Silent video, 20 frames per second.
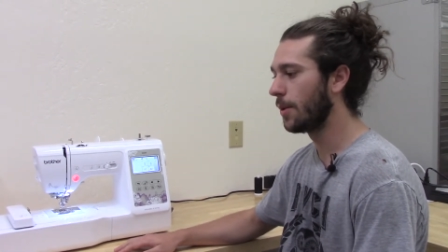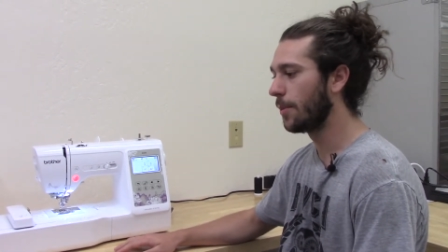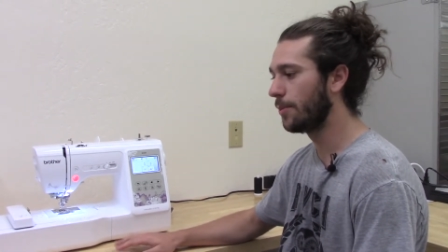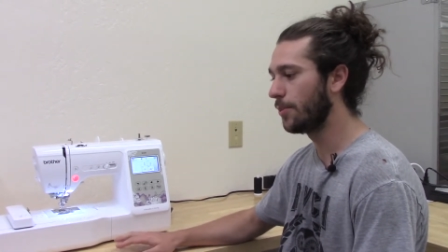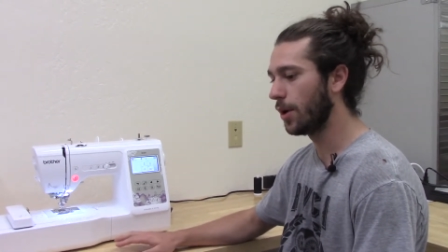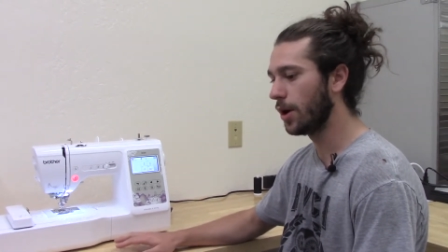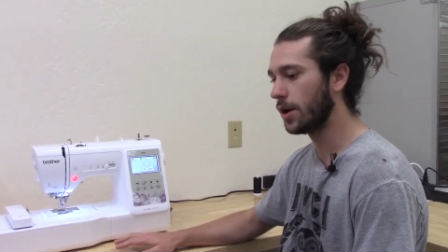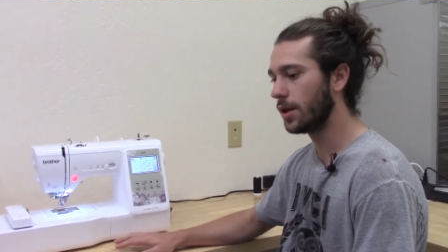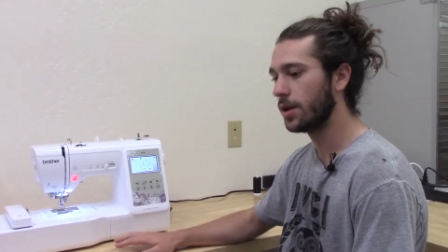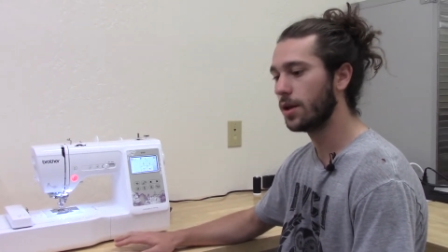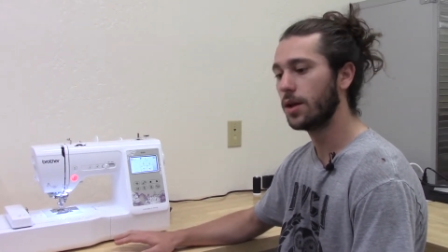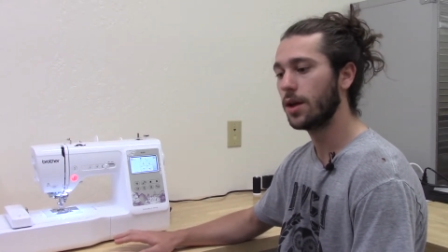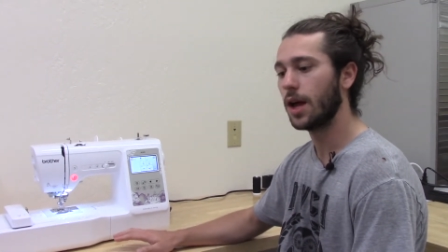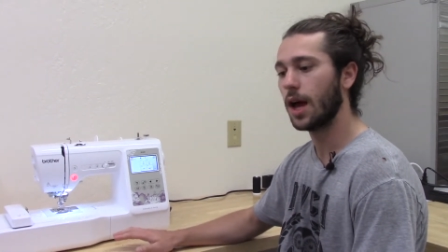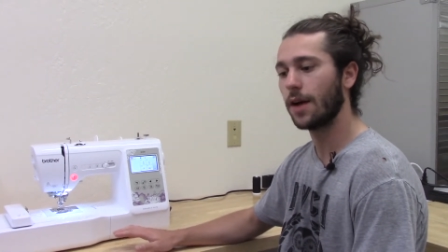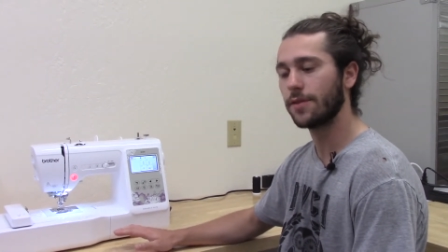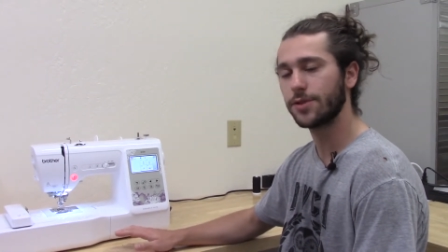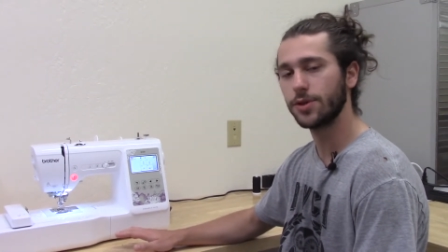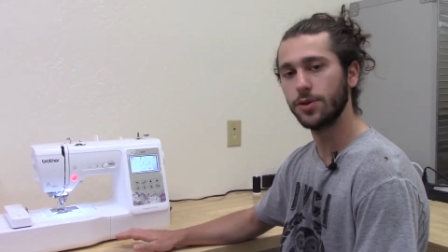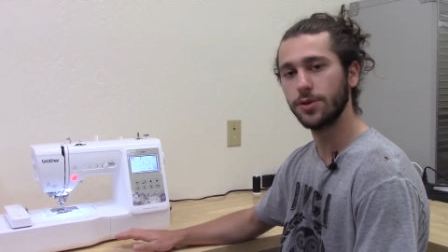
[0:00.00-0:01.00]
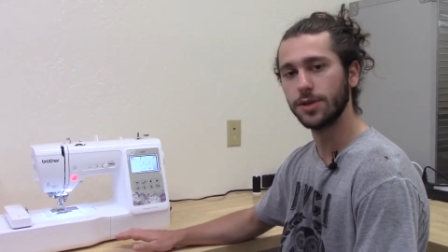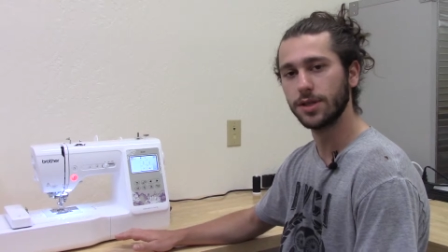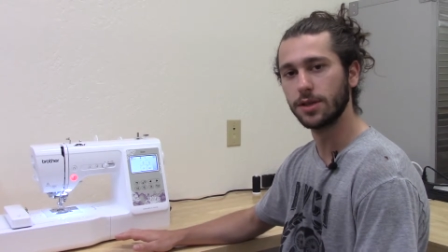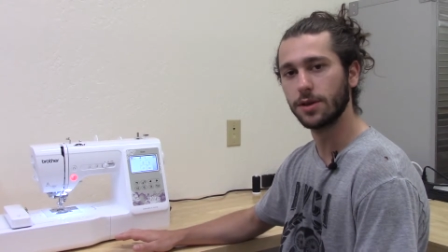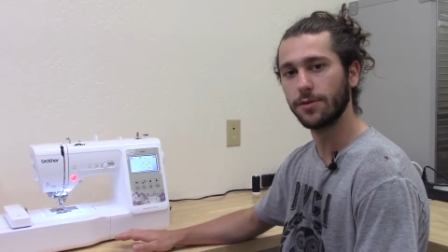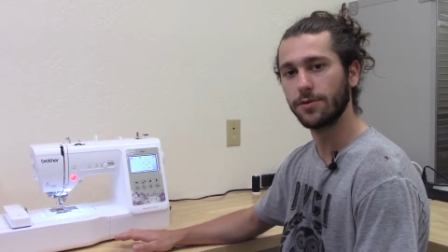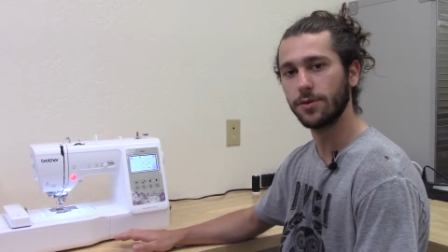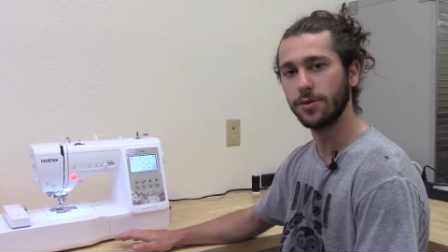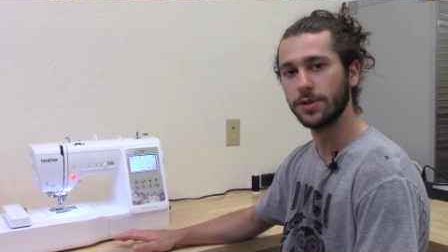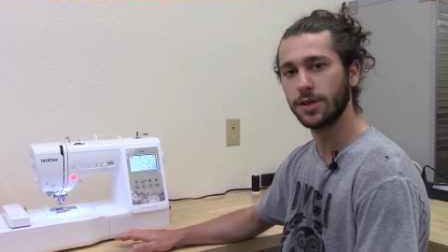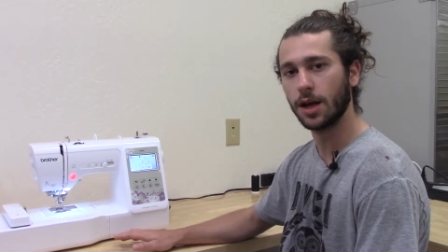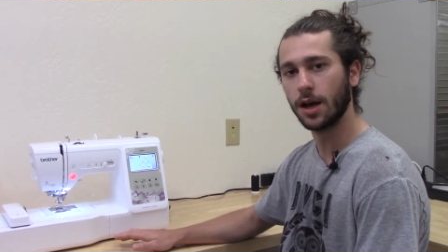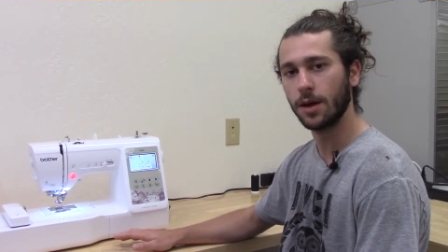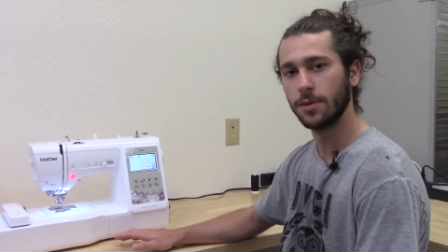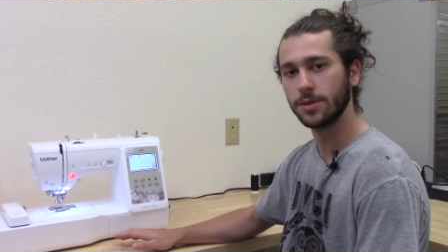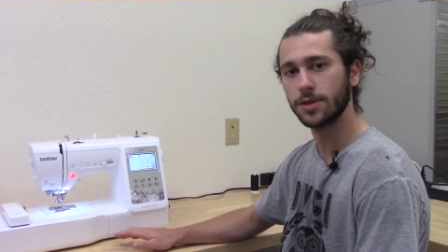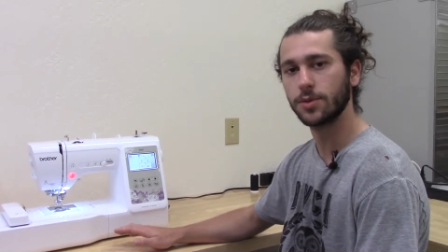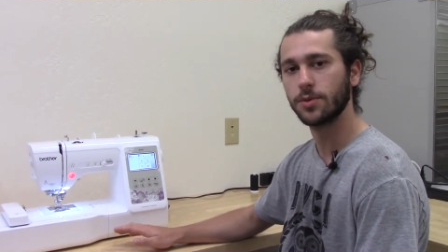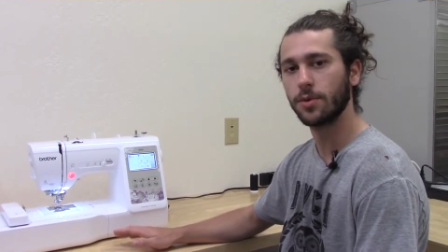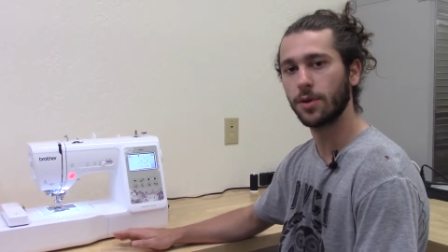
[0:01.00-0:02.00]
but after using it a few
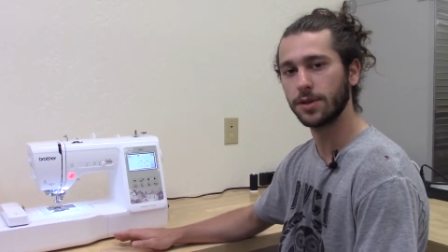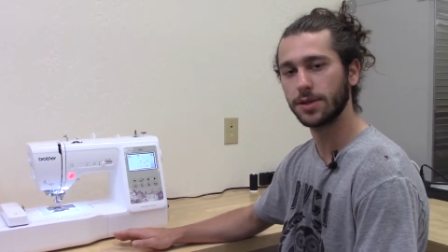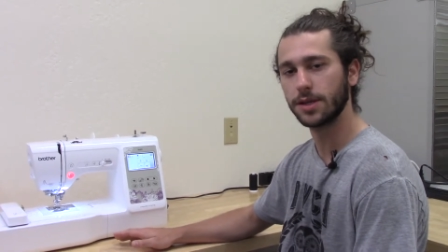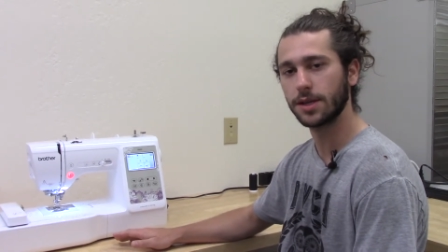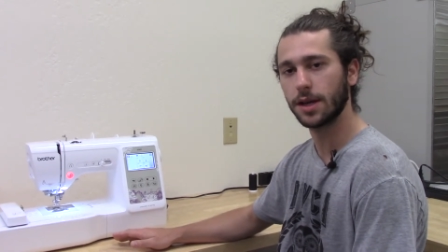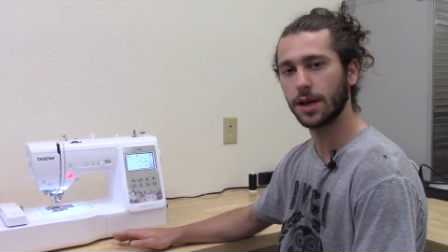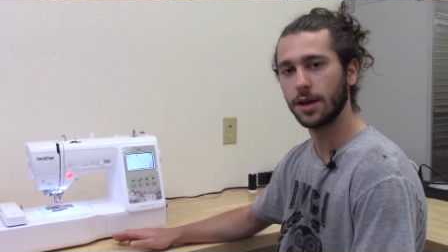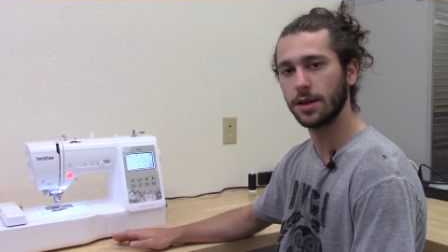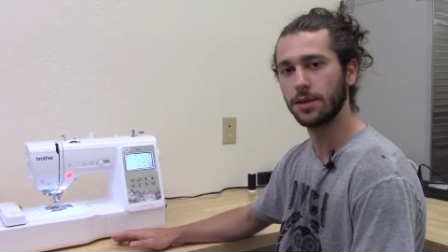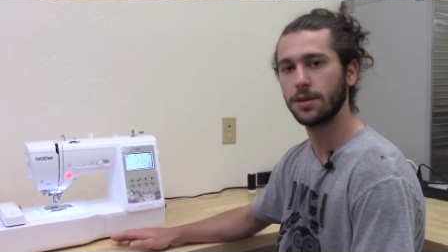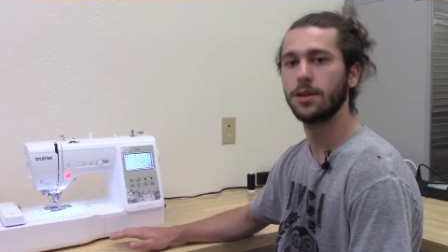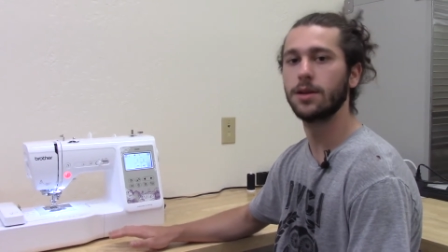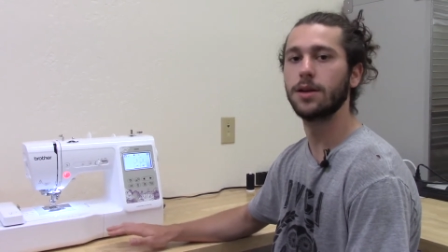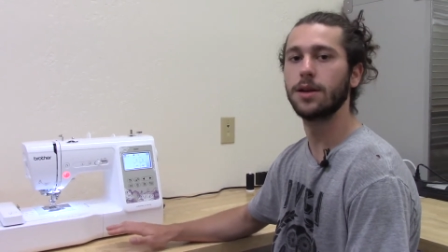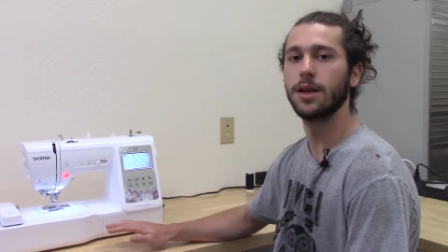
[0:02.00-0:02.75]
times, once again,